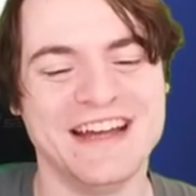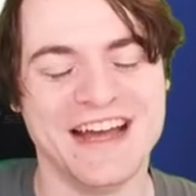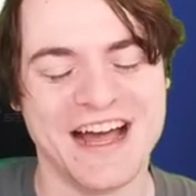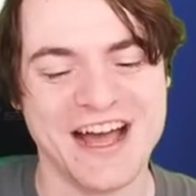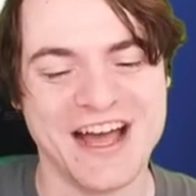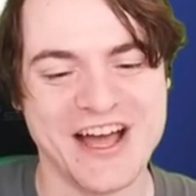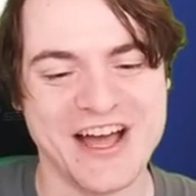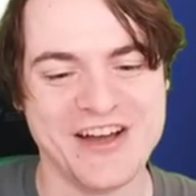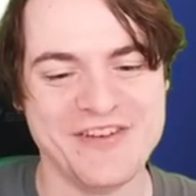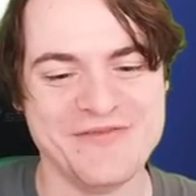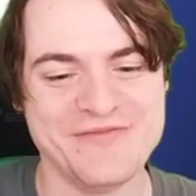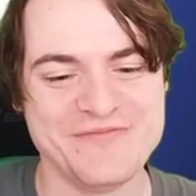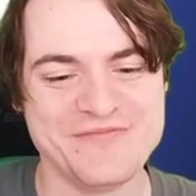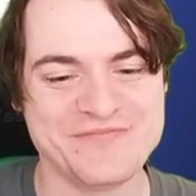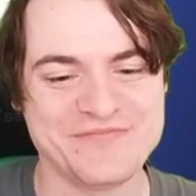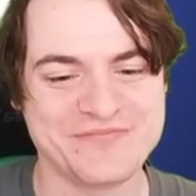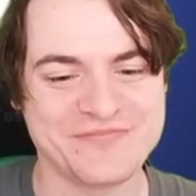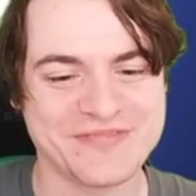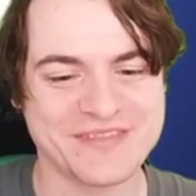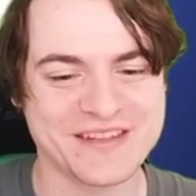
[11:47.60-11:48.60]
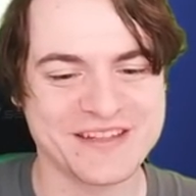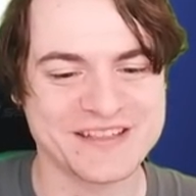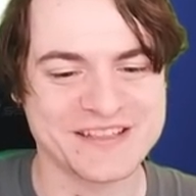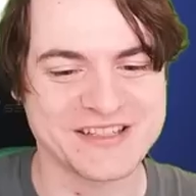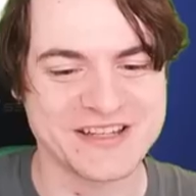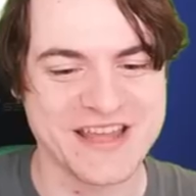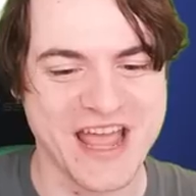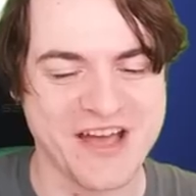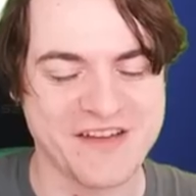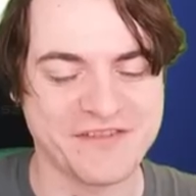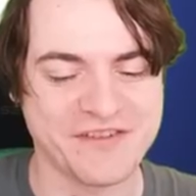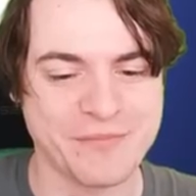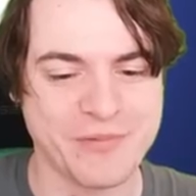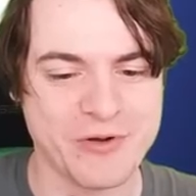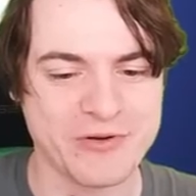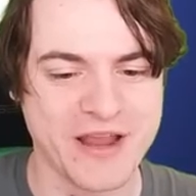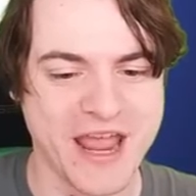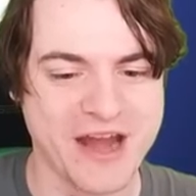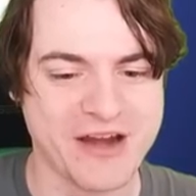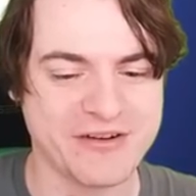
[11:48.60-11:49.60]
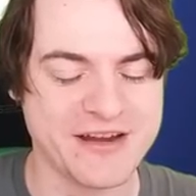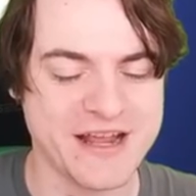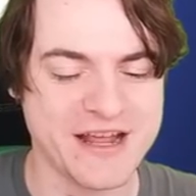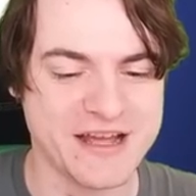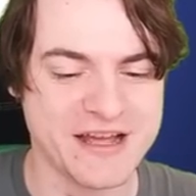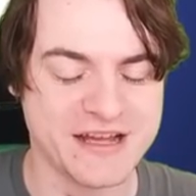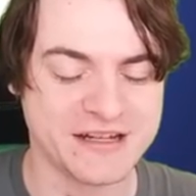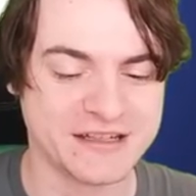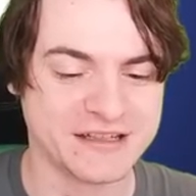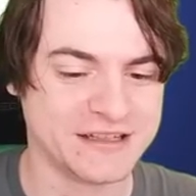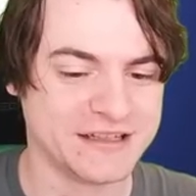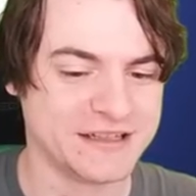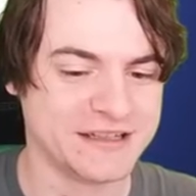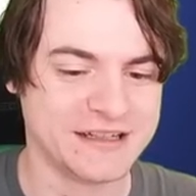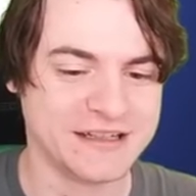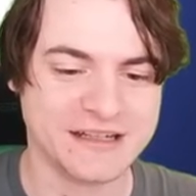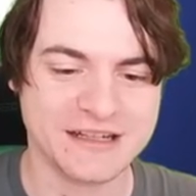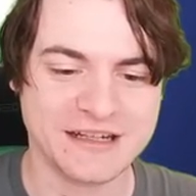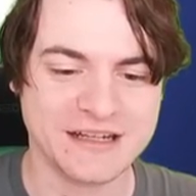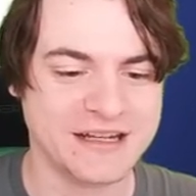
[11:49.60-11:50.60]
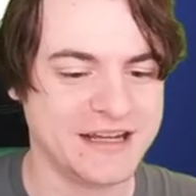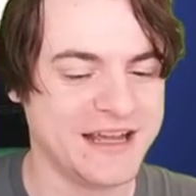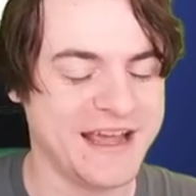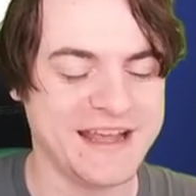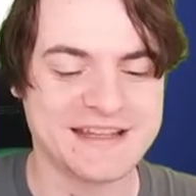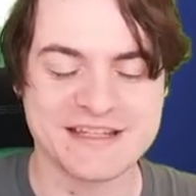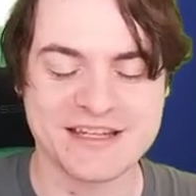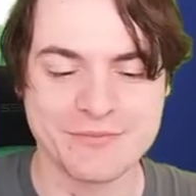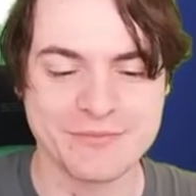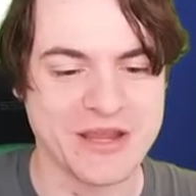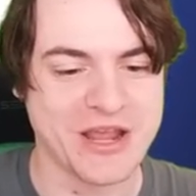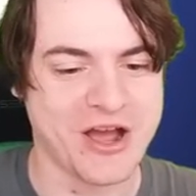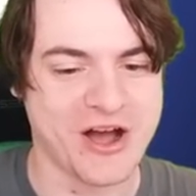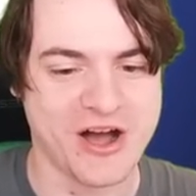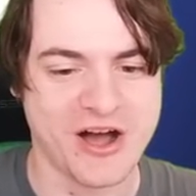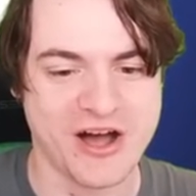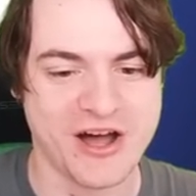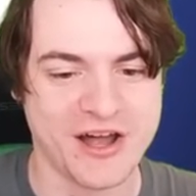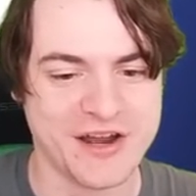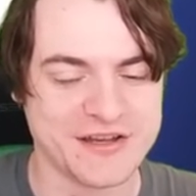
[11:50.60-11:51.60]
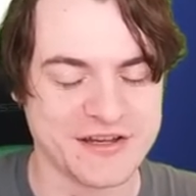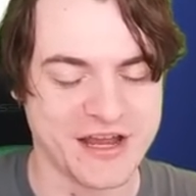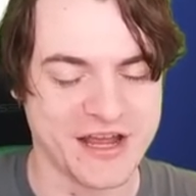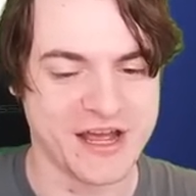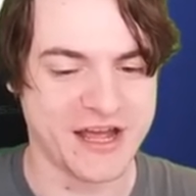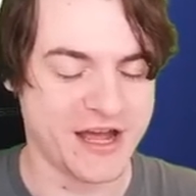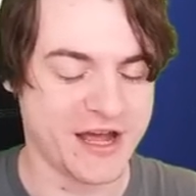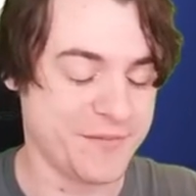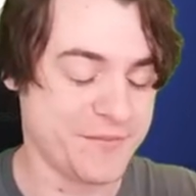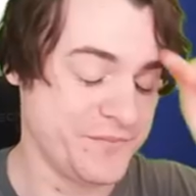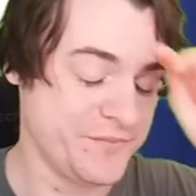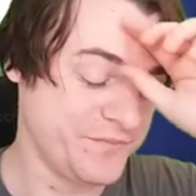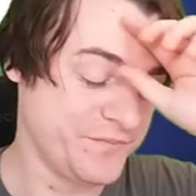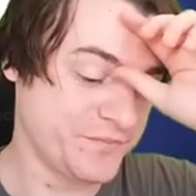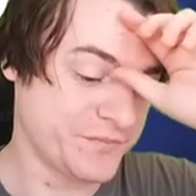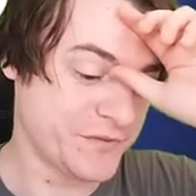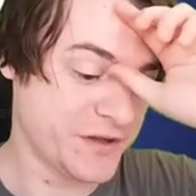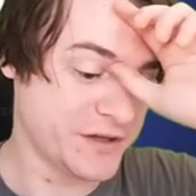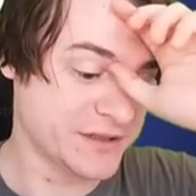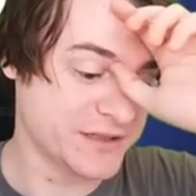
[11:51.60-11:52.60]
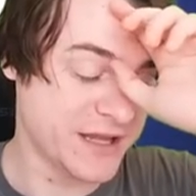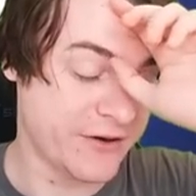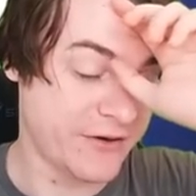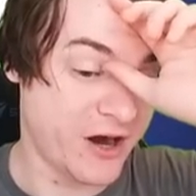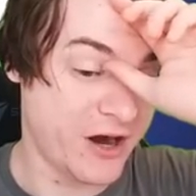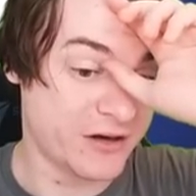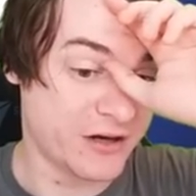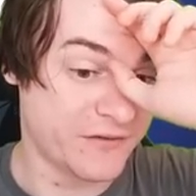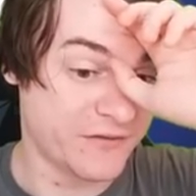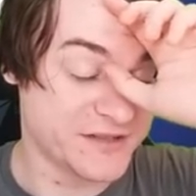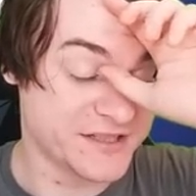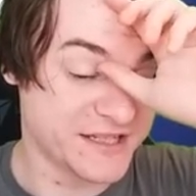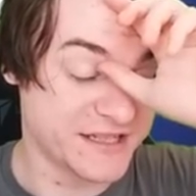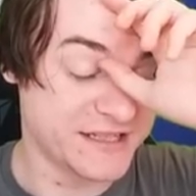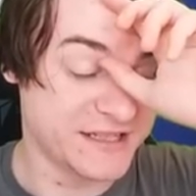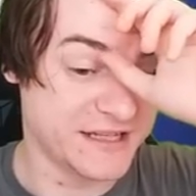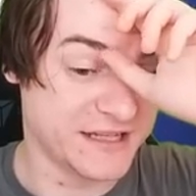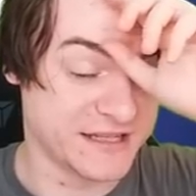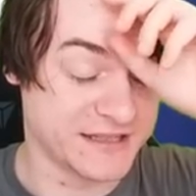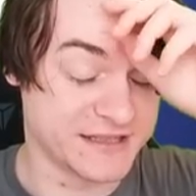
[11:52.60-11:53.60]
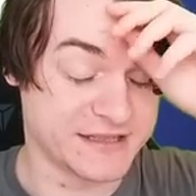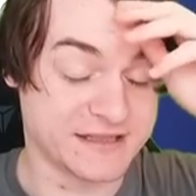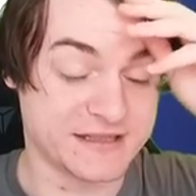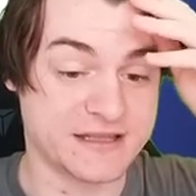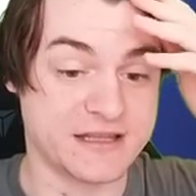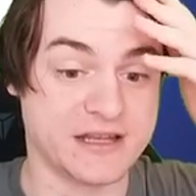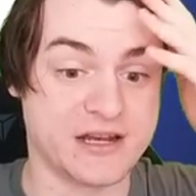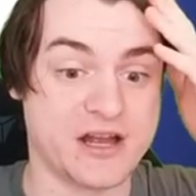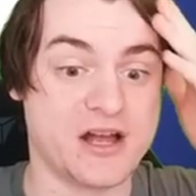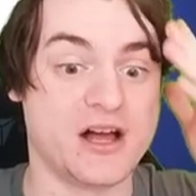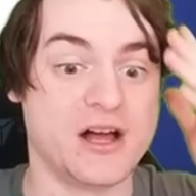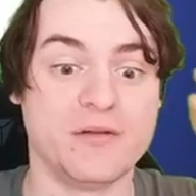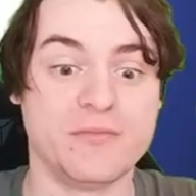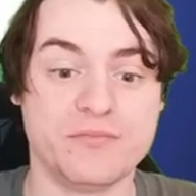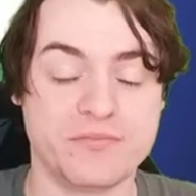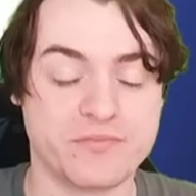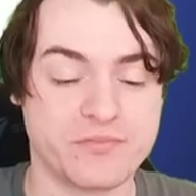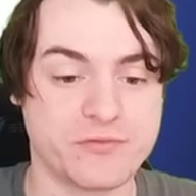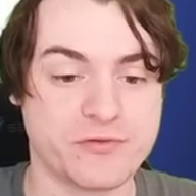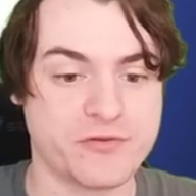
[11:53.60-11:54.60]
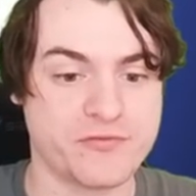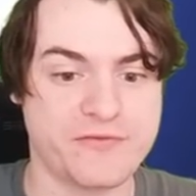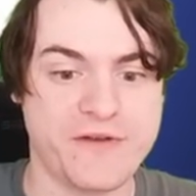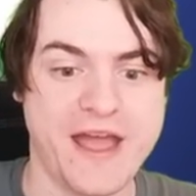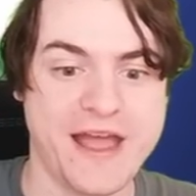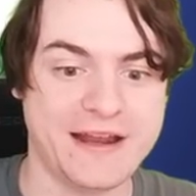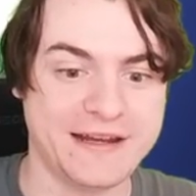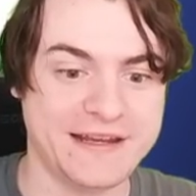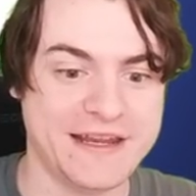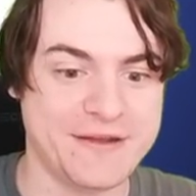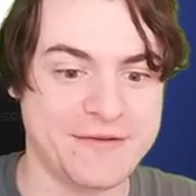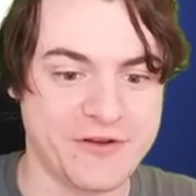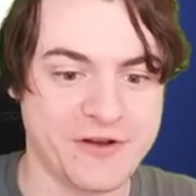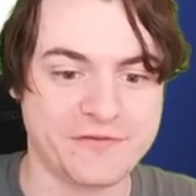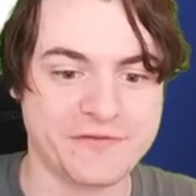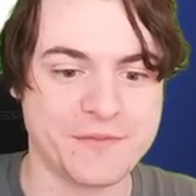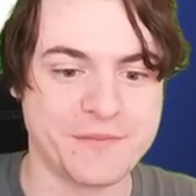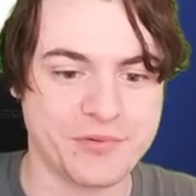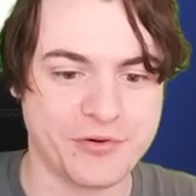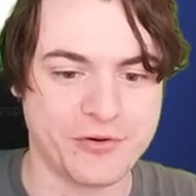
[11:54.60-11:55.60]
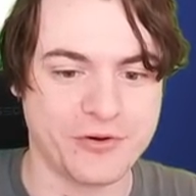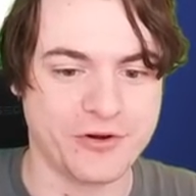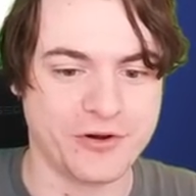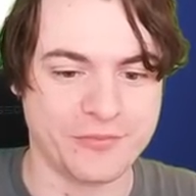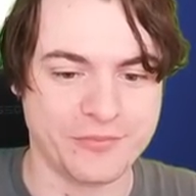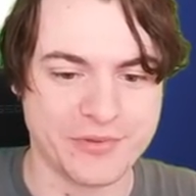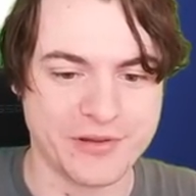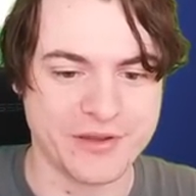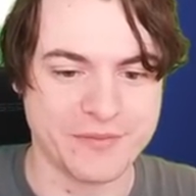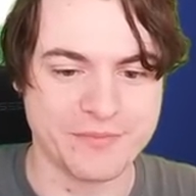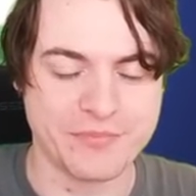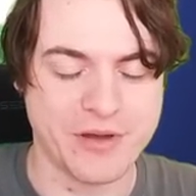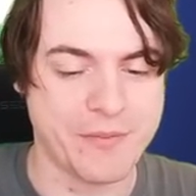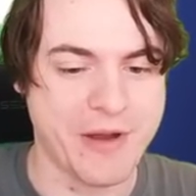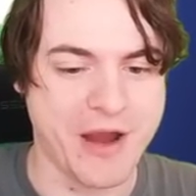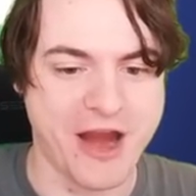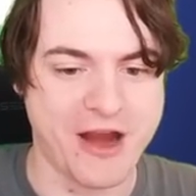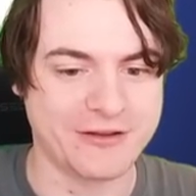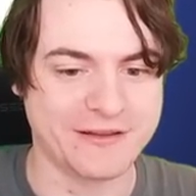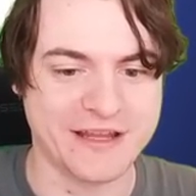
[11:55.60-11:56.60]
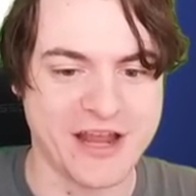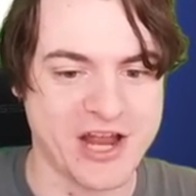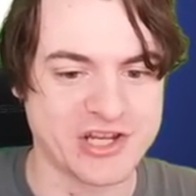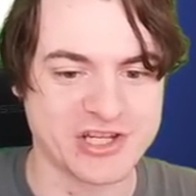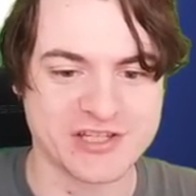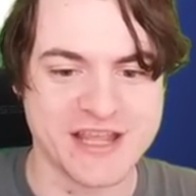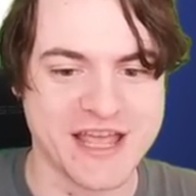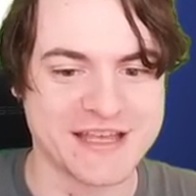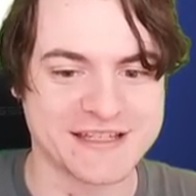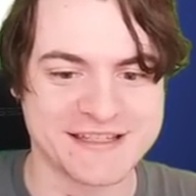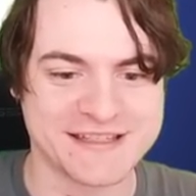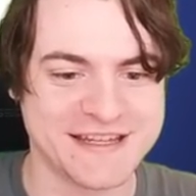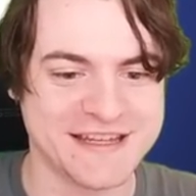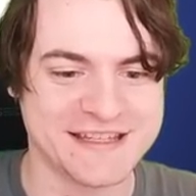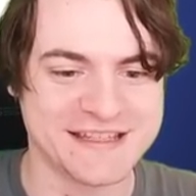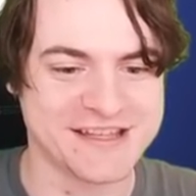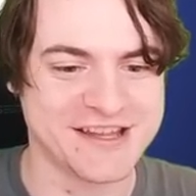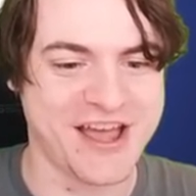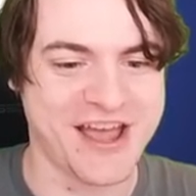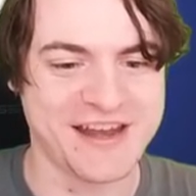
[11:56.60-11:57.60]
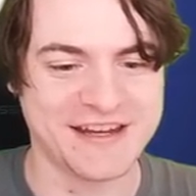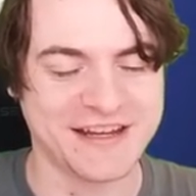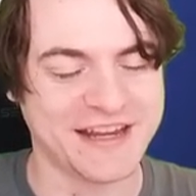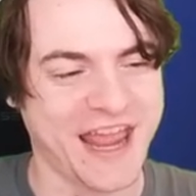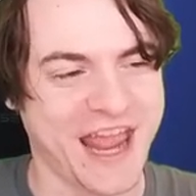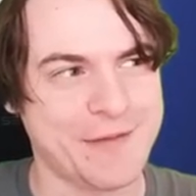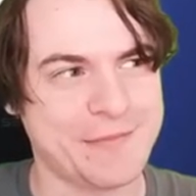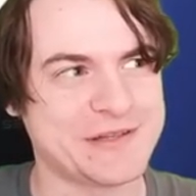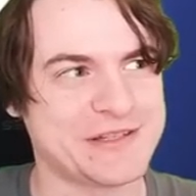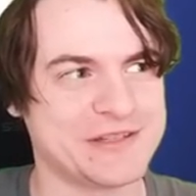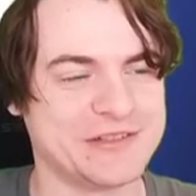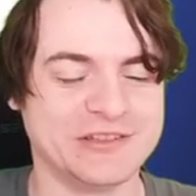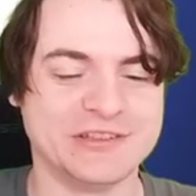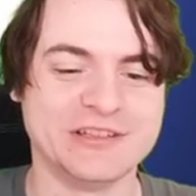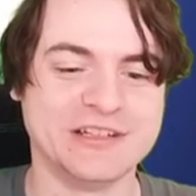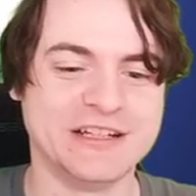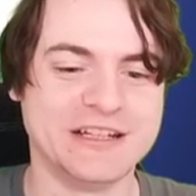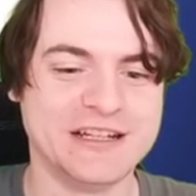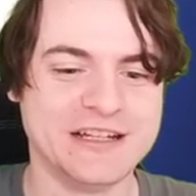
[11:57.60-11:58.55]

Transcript: So yeah, for Bulgaria, it's gonna be hard, because there are other cities that are fairly off import, but apparently I just get seaside and capital.